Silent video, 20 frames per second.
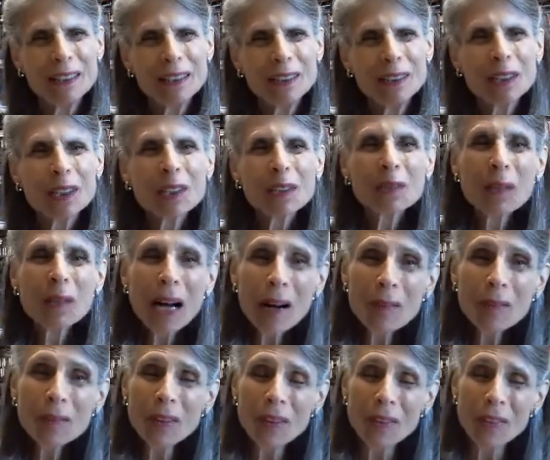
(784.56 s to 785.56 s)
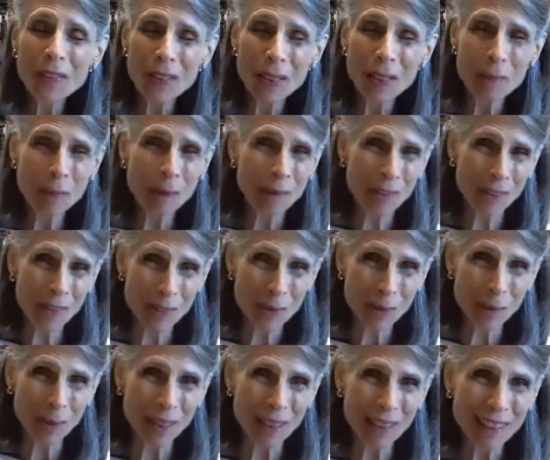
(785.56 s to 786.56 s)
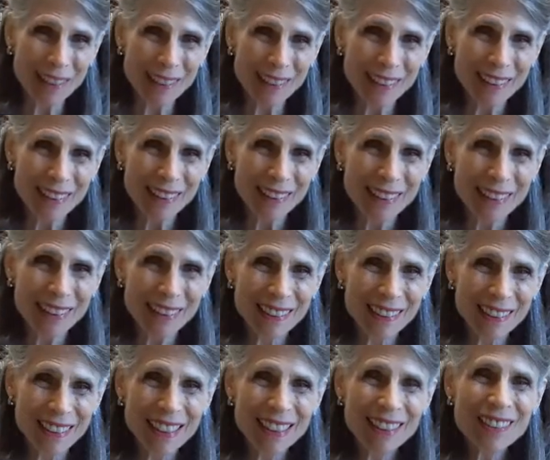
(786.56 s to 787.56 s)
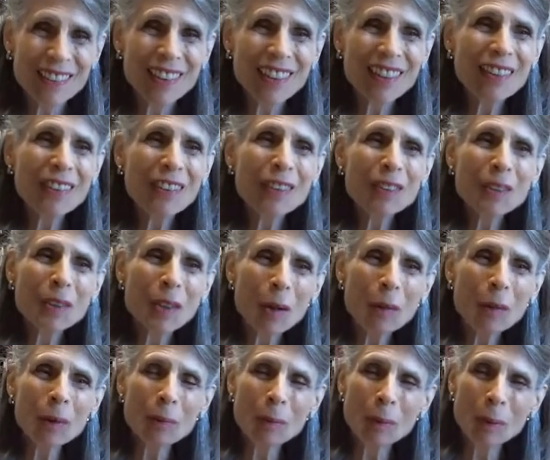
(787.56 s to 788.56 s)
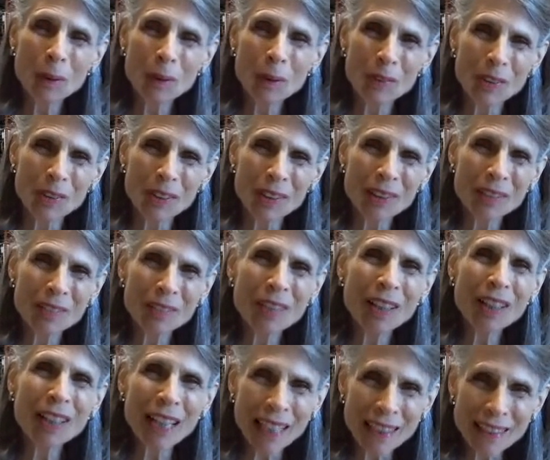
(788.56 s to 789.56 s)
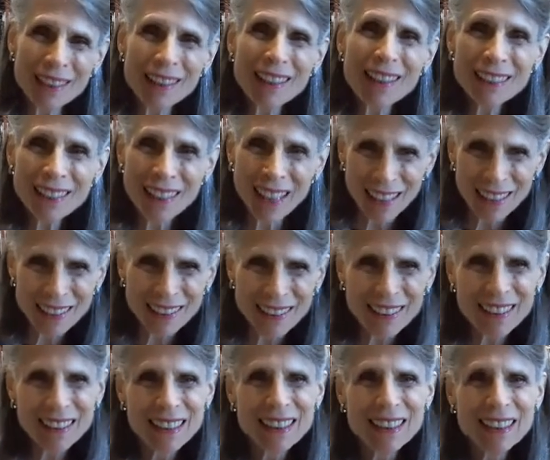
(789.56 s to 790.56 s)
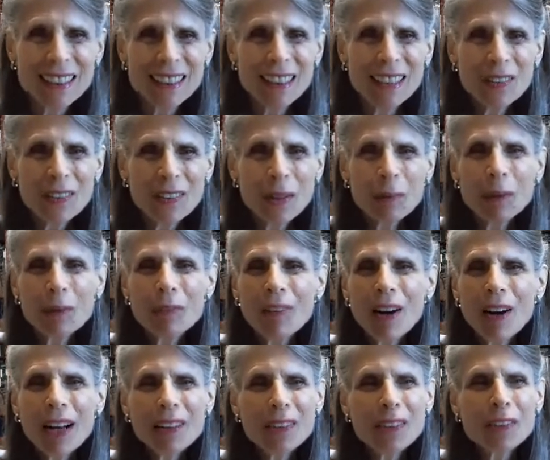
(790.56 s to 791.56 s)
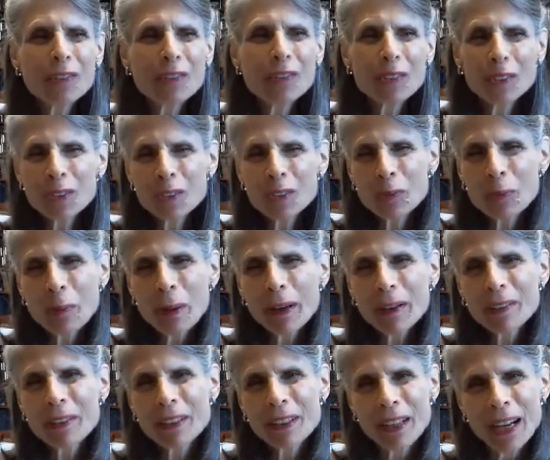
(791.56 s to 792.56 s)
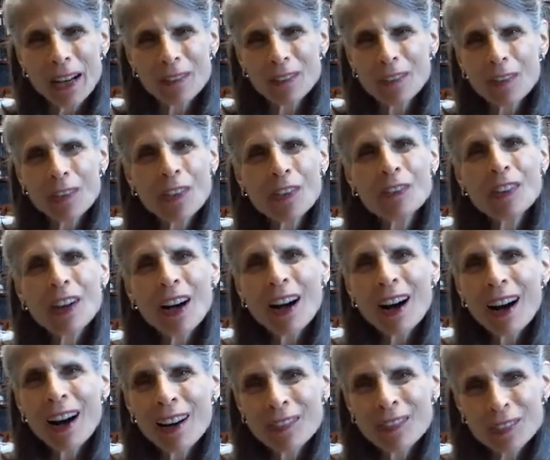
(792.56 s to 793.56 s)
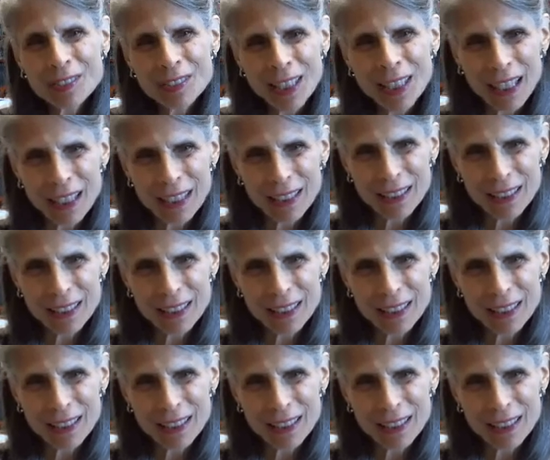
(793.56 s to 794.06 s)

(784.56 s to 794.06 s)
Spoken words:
To crown the theme of this week, it is in the Torah portion, Va'et Hanan, that we find the first paragraph of the Va'ahavta.